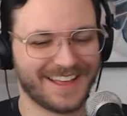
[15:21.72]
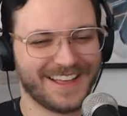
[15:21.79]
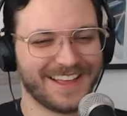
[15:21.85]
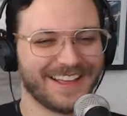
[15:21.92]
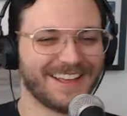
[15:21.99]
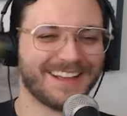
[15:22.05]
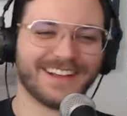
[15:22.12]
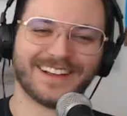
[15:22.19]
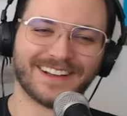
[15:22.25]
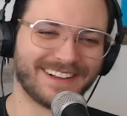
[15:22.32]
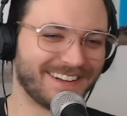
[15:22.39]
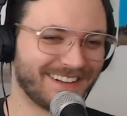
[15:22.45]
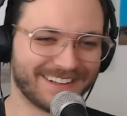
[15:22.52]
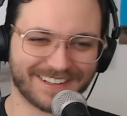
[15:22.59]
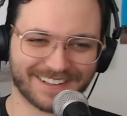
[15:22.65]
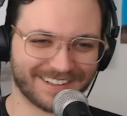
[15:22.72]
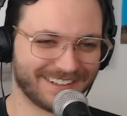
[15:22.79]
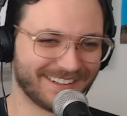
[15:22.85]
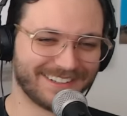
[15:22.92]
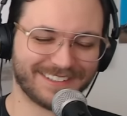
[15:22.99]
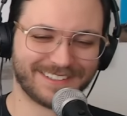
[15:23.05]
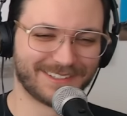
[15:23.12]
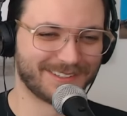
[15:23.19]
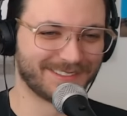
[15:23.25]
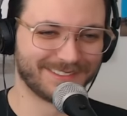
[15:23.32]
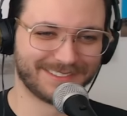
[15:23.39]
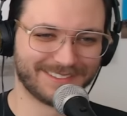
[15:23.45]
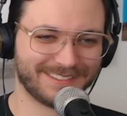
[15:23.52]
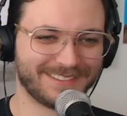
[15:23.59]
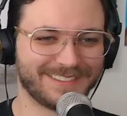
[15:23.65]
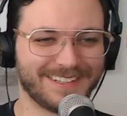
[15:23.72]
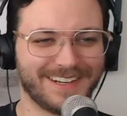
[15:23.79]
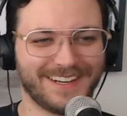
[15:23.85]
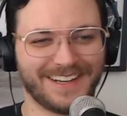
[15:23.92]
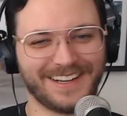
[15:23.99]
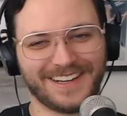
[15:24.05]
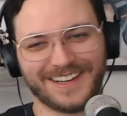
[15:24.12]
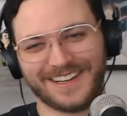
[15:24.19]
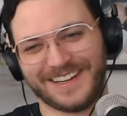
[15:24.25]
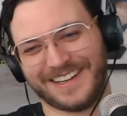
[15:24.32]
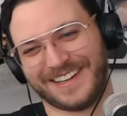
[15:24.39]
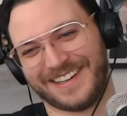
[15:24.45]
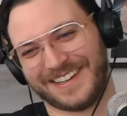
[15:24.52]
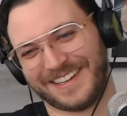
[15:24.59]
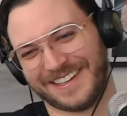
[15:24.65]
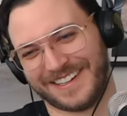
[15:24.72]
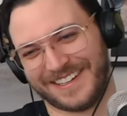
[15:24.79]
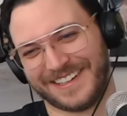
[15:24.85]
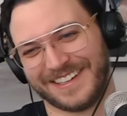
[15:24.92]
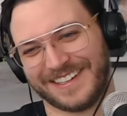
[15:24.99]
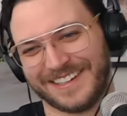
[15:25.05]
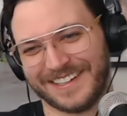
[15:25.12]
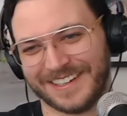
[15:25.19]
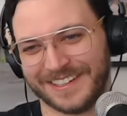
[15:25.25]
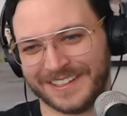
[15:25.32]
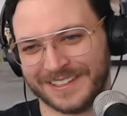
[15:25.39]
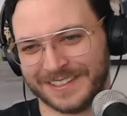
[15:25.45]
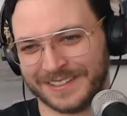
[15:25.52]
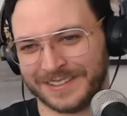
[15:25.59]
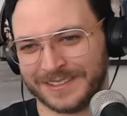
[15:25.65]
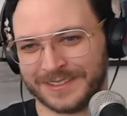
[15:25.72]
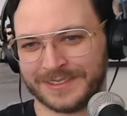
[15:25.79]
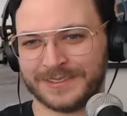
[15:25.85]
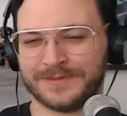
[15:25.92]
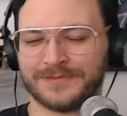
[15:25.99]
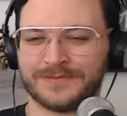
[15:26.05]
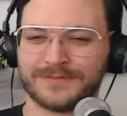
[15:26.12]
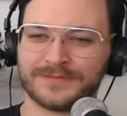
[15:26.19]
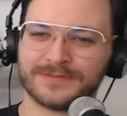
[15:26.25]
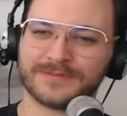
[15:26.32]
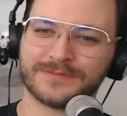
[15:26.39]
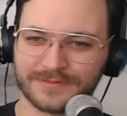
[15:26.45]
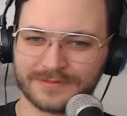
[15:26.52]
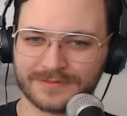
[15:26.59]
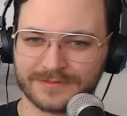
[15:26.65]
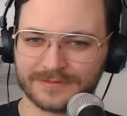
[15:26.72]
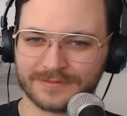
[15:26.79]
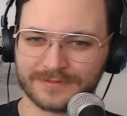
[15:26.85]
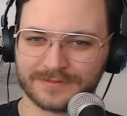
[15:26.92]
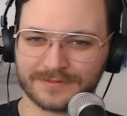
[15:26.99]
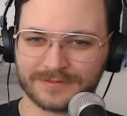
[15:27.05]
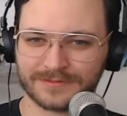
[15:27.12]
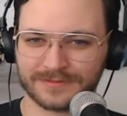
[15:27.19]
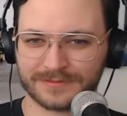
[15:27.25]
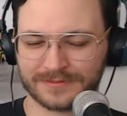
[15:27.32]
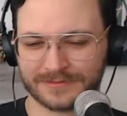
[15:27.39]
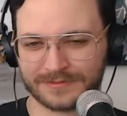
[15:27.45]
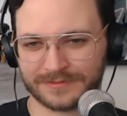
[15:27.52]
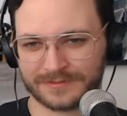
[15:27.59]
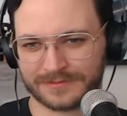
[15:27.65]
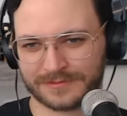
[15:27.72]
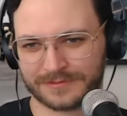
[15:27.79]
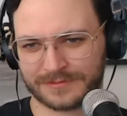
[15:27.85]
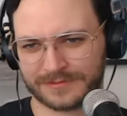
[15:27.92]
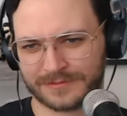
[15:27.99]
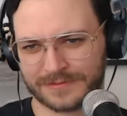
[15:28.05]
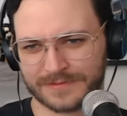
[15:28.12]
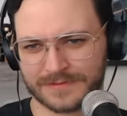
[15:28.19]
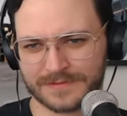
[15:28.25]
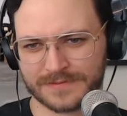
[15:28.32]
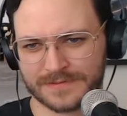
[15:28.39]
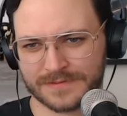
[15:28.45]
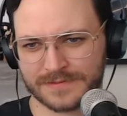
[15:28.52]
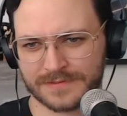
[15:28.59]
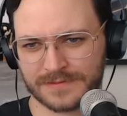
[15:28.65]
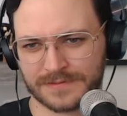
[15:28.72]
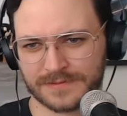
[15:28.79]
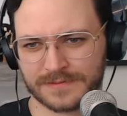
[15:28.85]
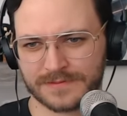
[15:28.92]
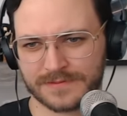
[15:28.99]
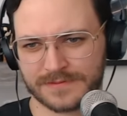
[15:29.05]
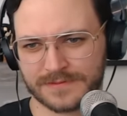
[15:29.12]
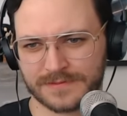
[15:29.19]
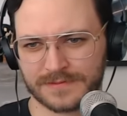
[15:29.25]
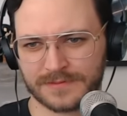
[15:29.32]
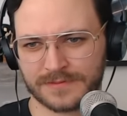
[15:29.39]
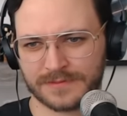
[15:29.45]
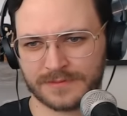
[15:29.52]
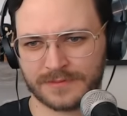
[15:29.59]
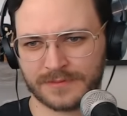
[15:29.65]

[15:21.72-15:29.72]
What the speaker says: (silent)